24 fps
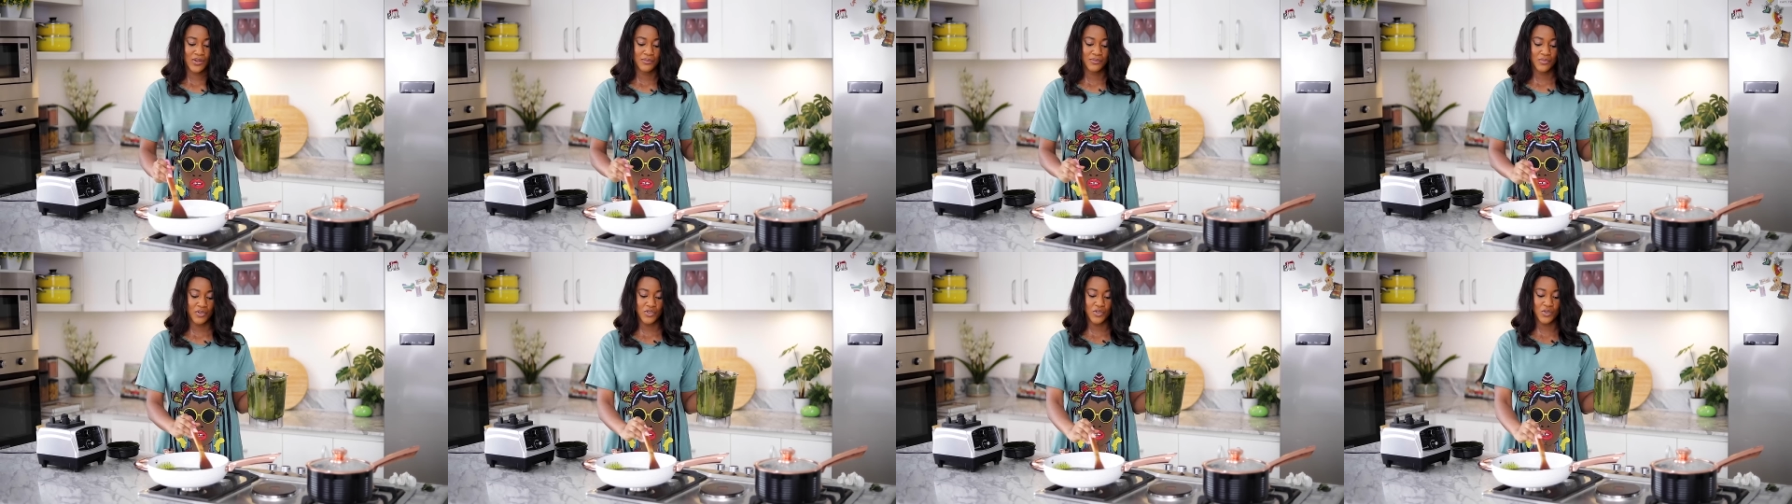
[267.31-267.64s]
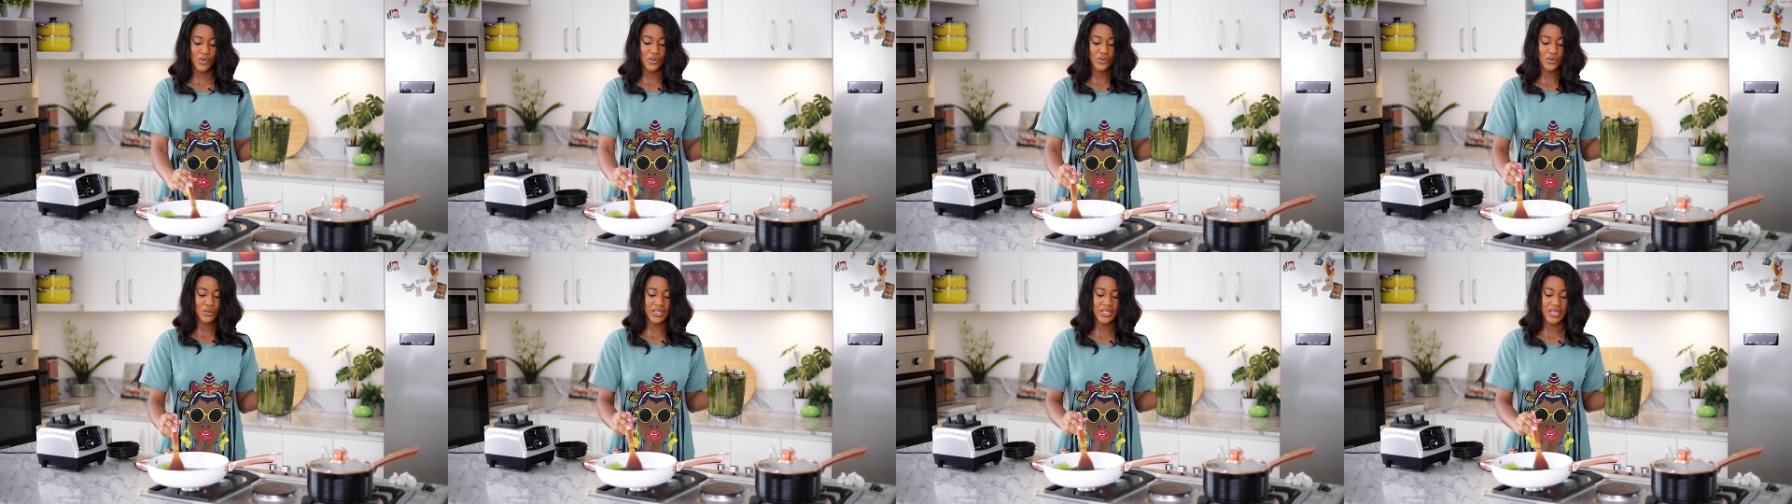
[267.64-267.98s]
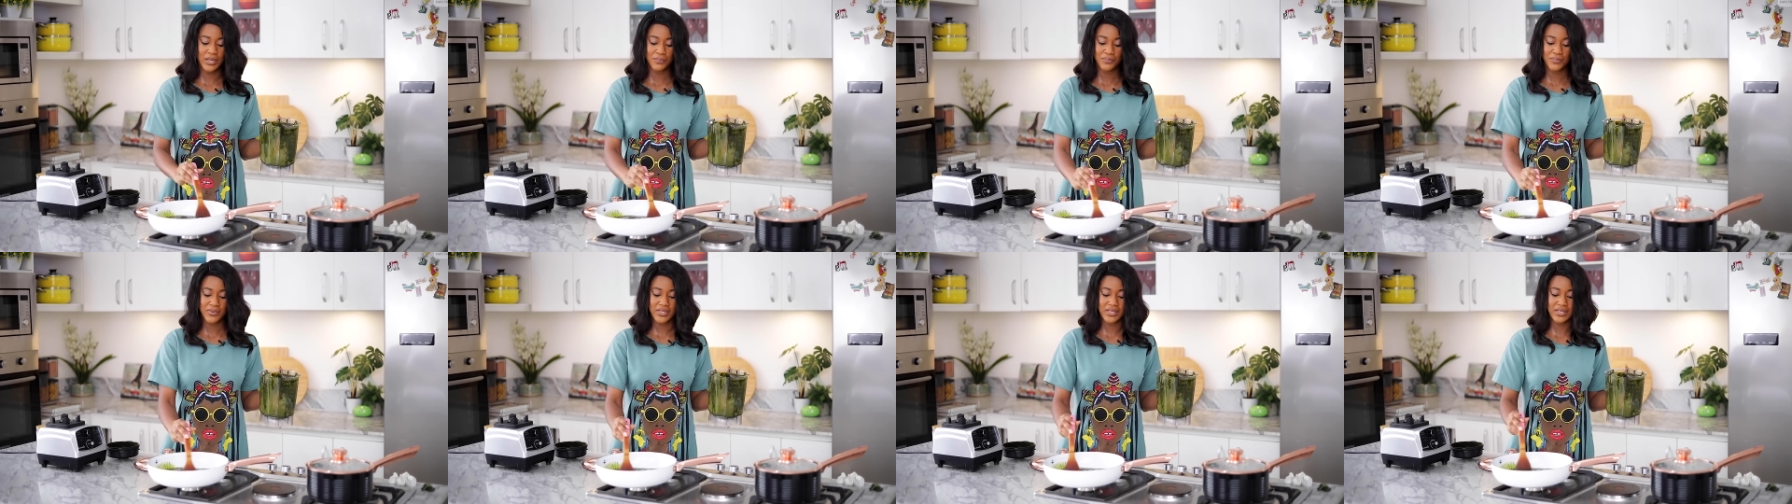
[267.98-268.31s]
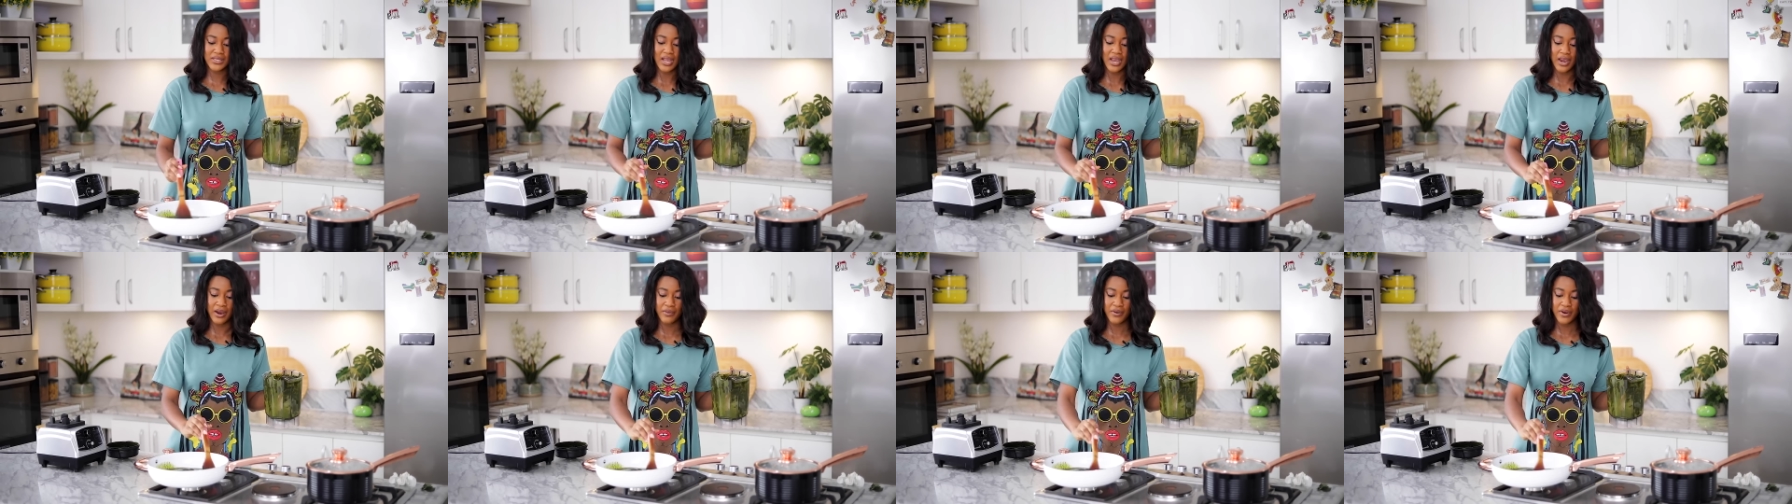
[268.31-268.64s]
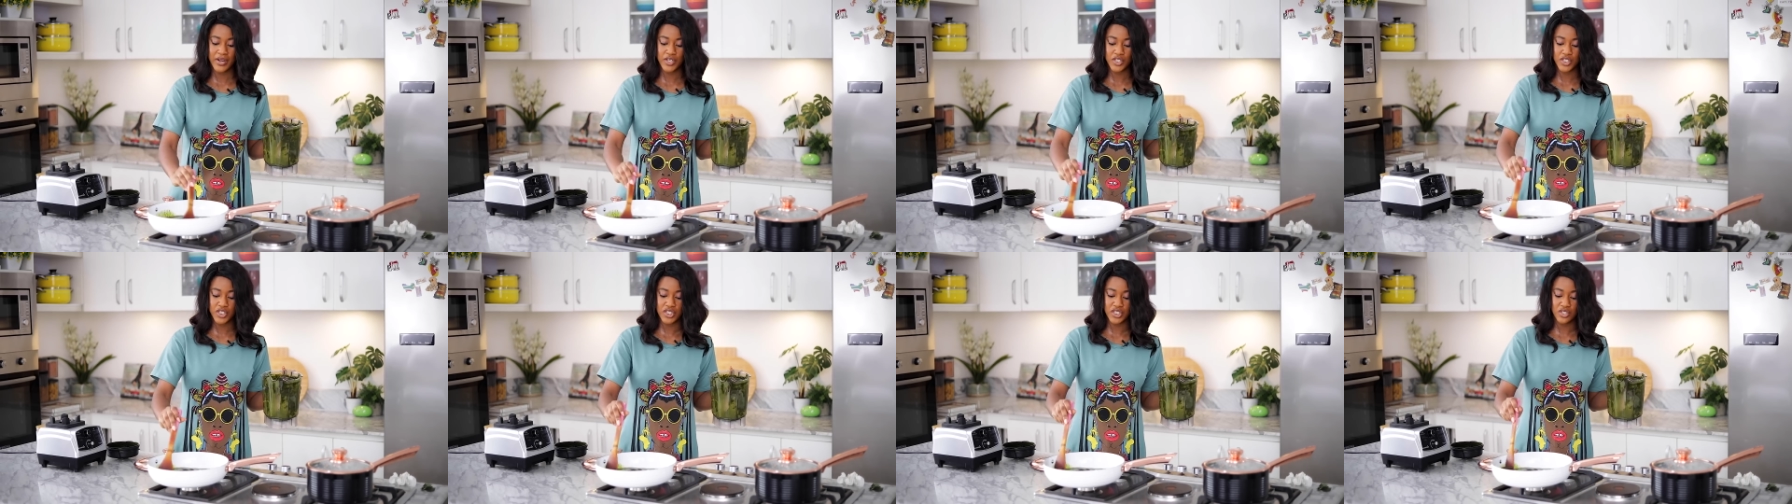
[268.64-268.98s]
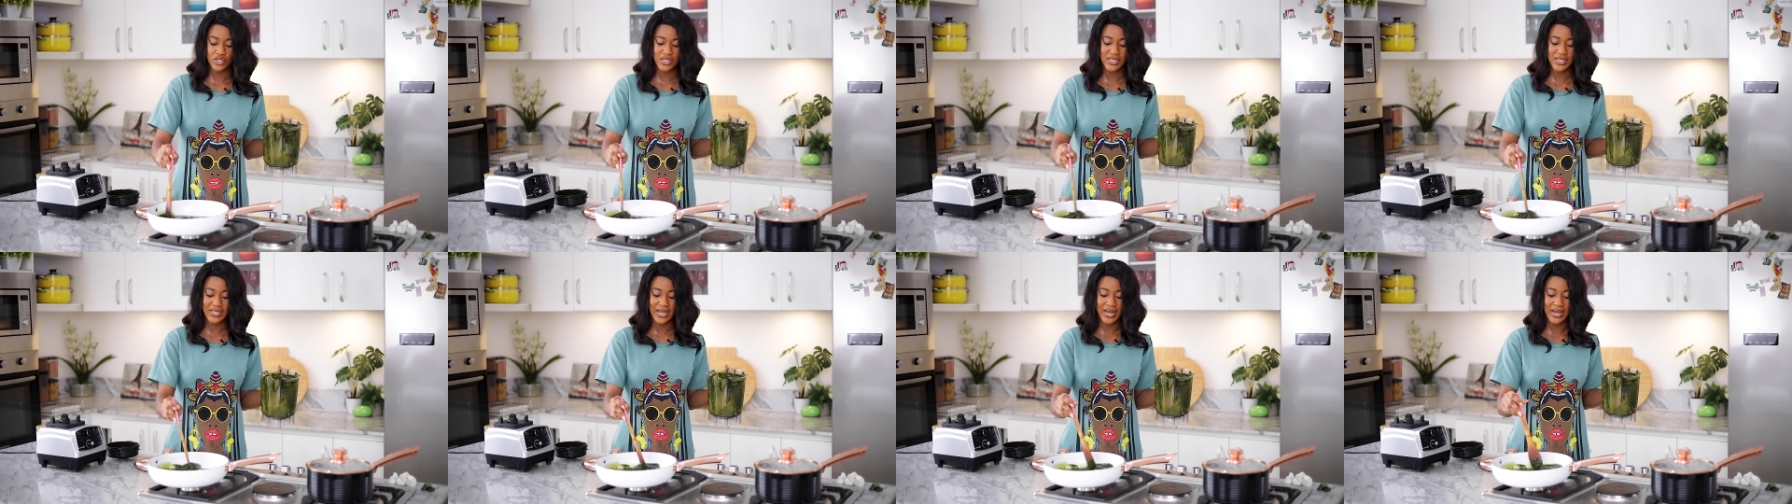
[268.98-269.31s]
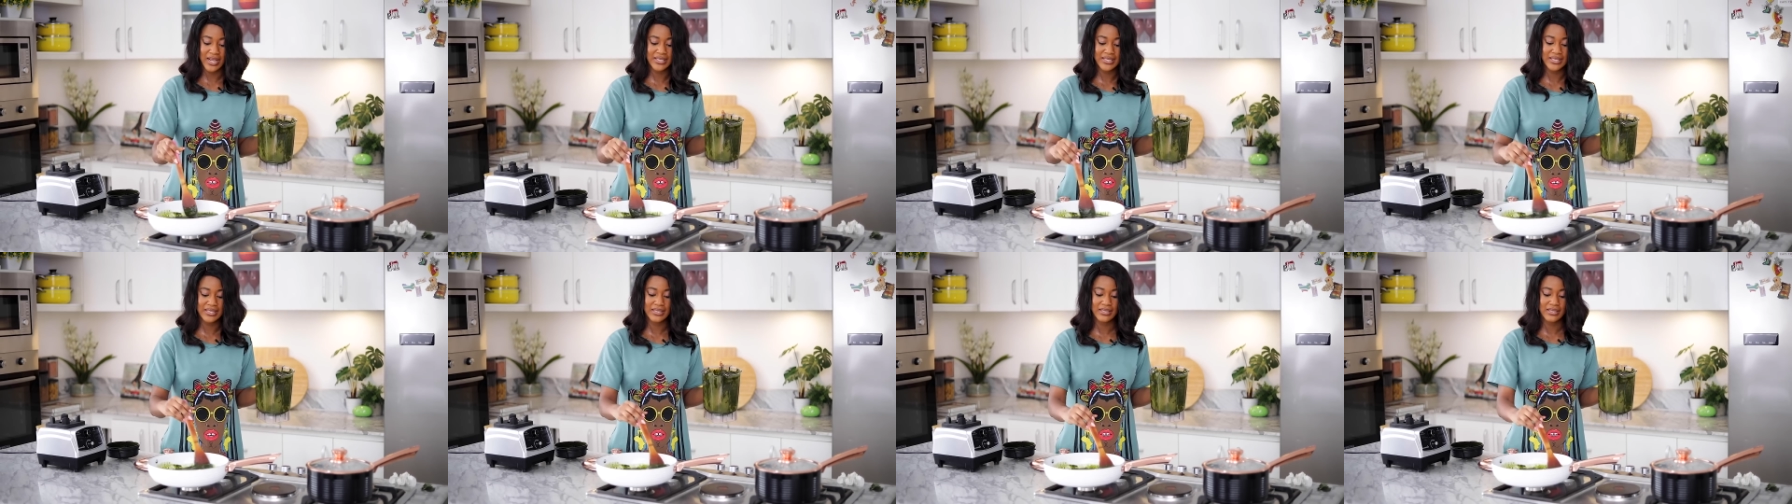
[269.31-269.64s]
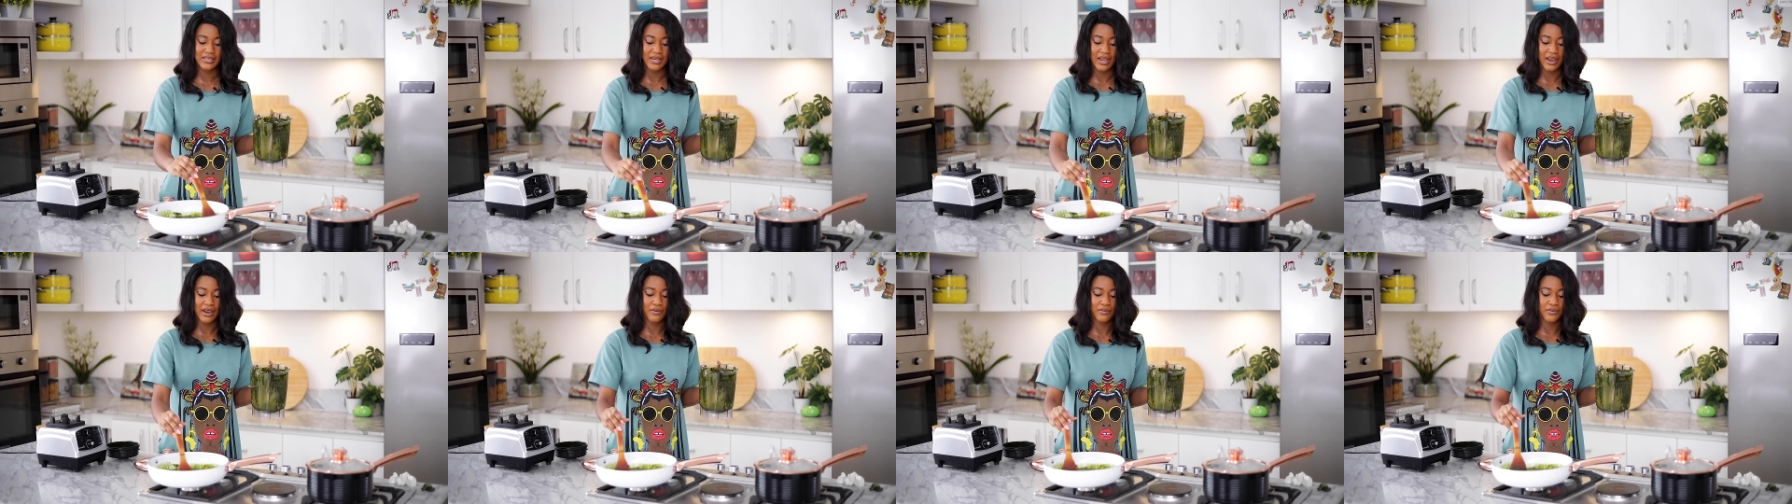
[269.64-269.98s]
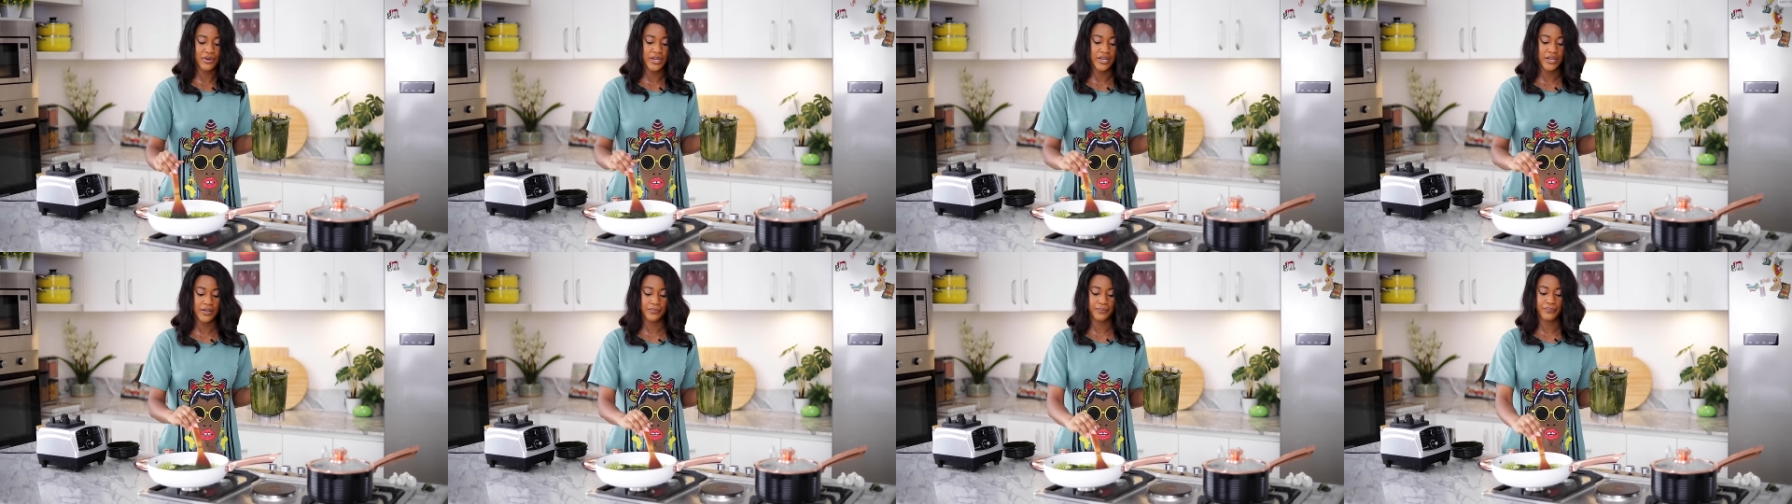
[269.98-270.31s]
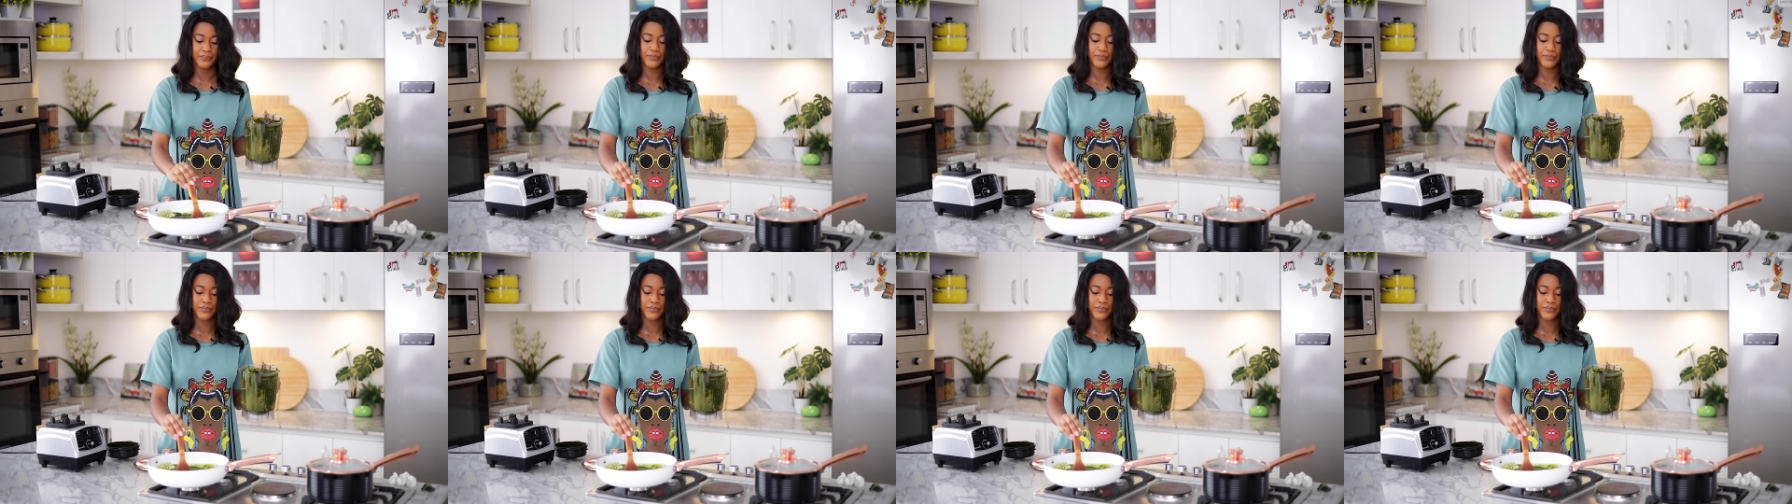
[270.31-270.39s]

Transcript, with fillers: I'm just gonna keep stirring. She just started stirring